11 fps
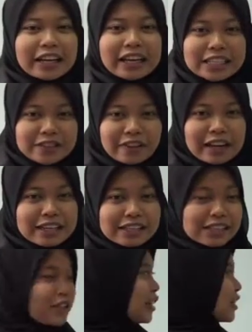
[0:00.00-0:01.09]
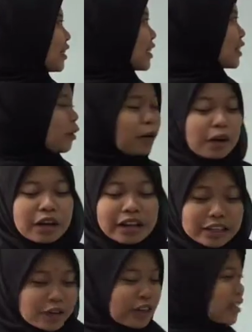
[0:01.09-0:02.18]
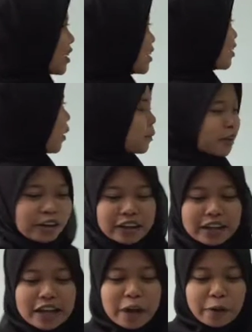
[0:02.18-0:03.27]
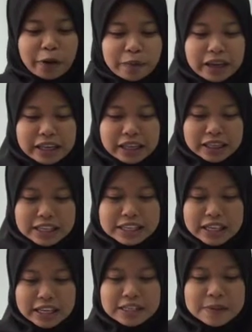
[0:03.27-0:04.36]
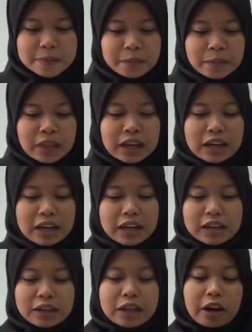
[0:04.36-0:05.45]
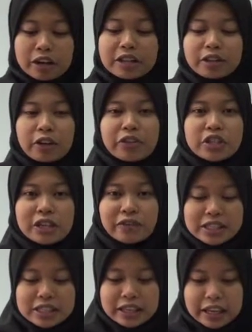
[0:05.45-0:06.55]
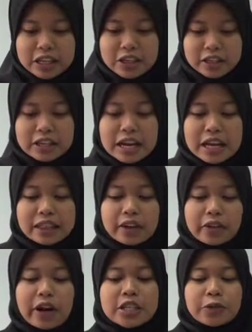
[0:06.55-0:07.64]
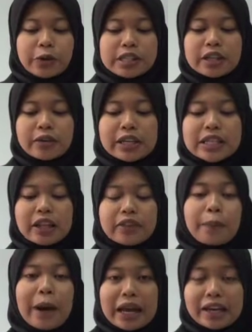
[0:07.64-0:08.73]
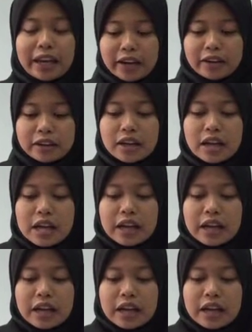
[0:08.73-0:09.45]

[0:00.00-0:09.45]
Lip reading: Airlines Flight 363, whereby in this case, according to the official investigation, the crash was a result of the pilot error